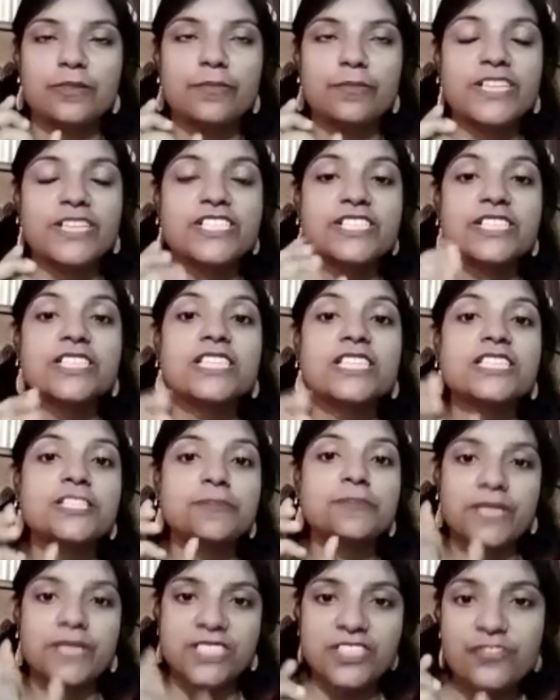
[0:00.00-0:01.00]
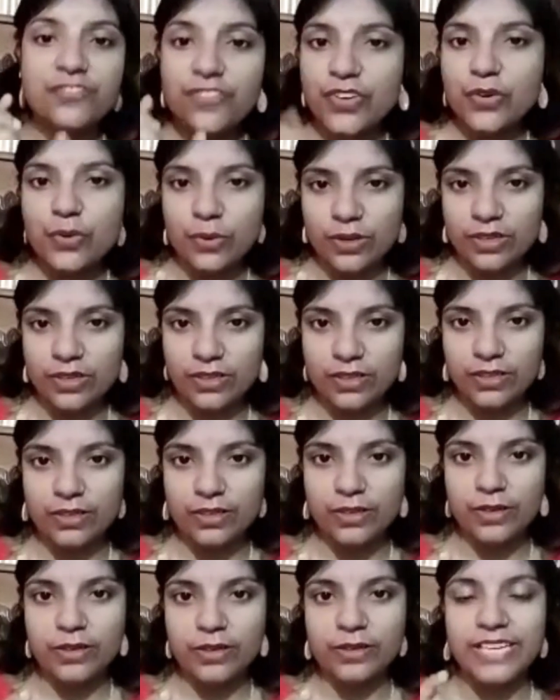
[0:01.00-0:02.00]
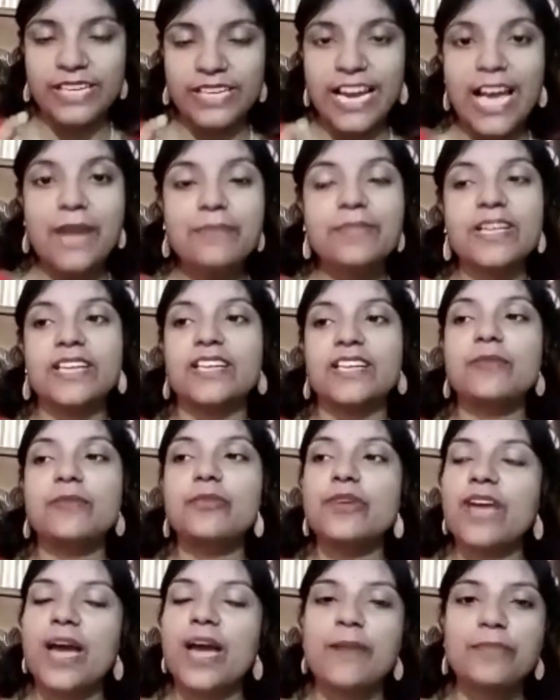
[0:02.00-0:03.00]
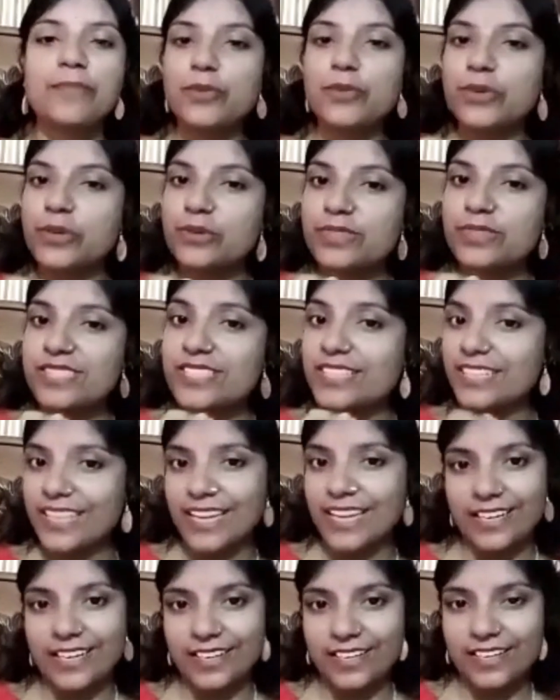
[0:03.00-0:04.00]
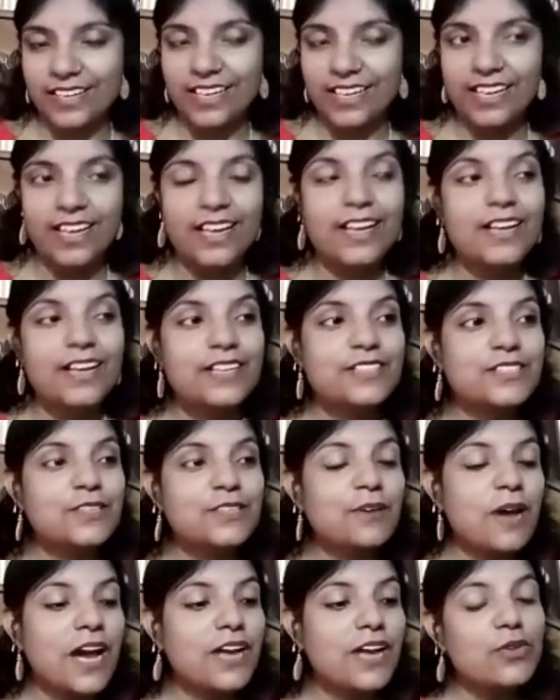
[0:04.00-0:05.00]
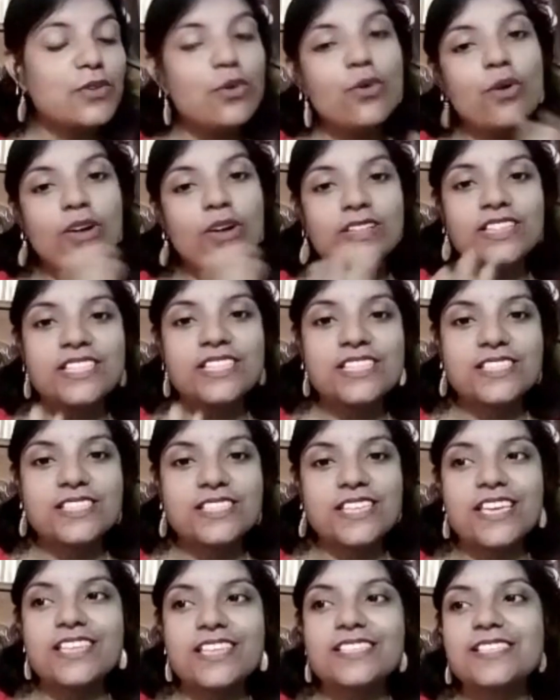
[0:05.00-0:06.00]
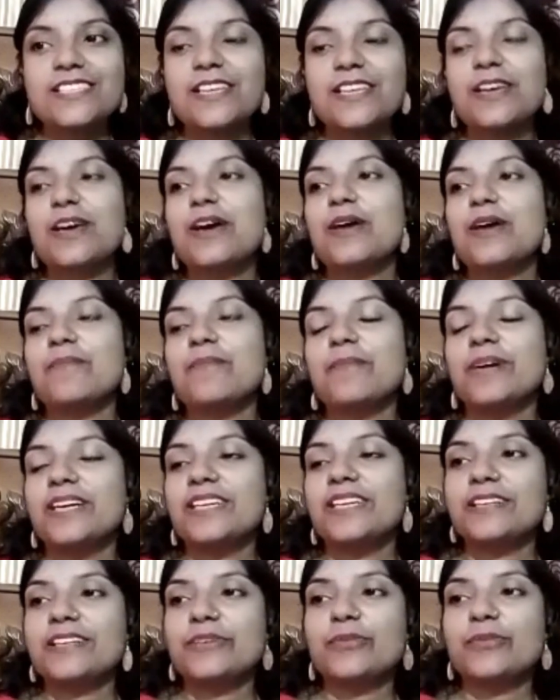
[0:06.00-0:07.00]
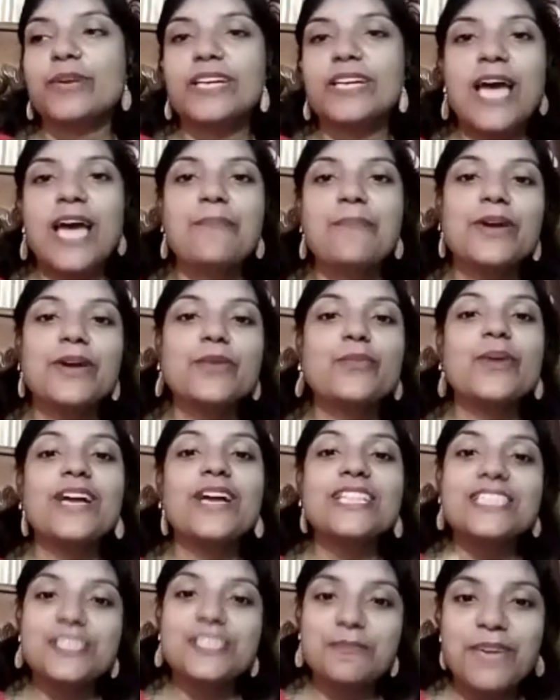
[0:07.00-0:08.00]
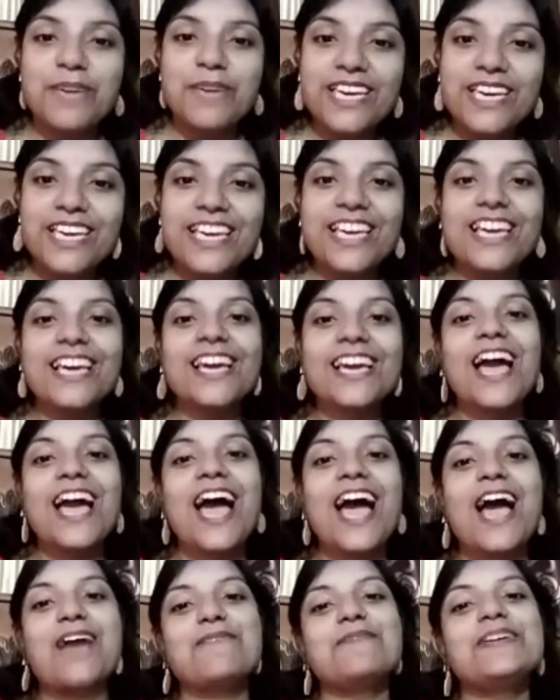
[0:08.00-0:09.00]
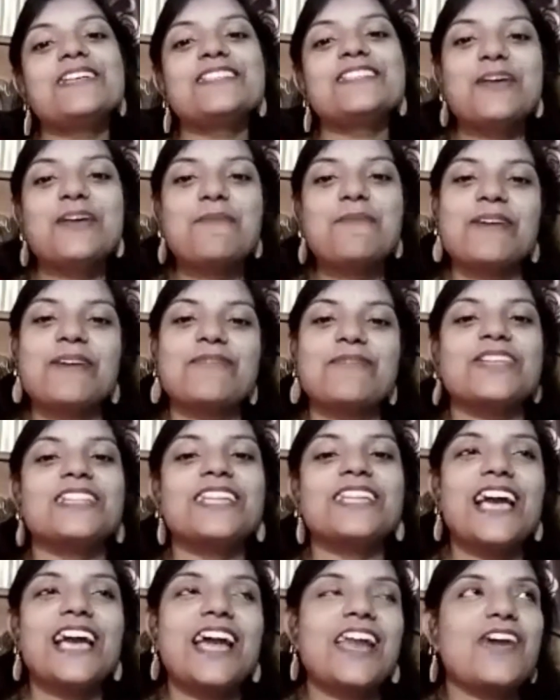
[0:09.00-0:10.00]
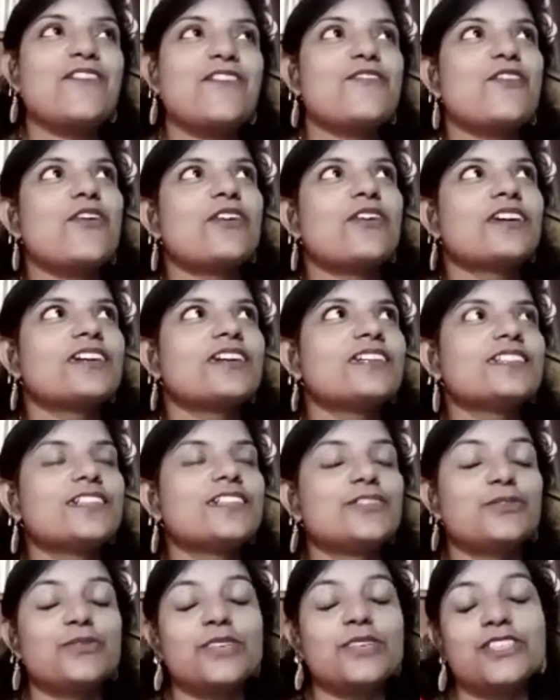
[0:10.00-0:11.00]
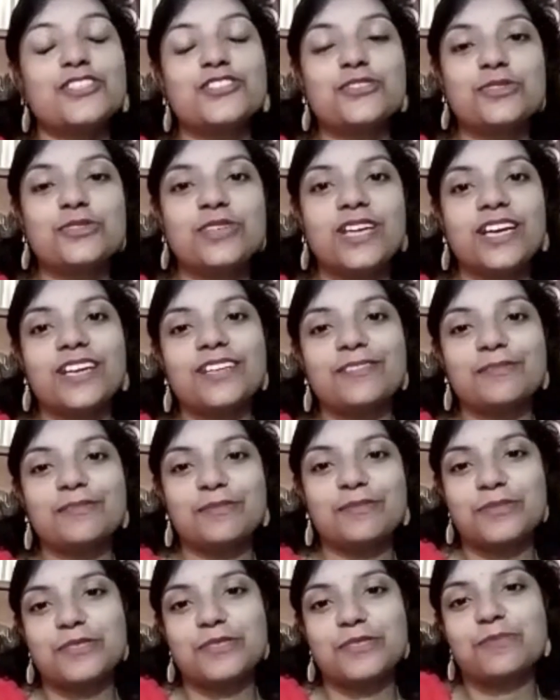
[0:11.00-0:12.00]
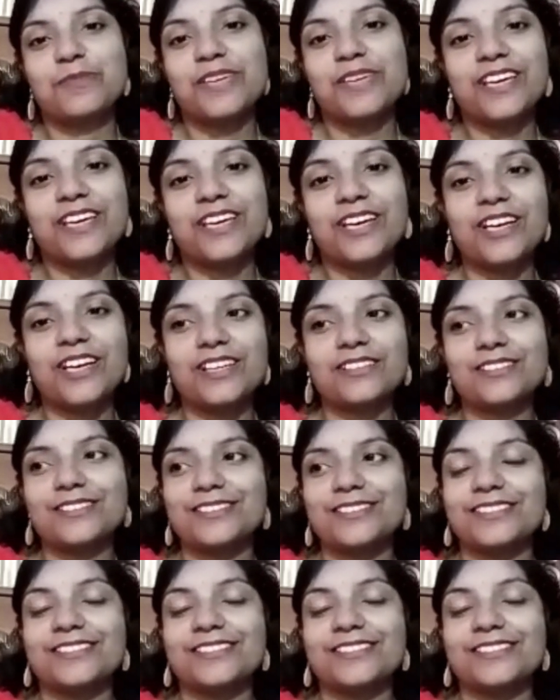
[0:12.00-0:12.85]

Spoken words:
mention the specific time, that time we have to use that at. So I know all these things, but what happened while speaking, I mix up everything and I forget that what should I speak, and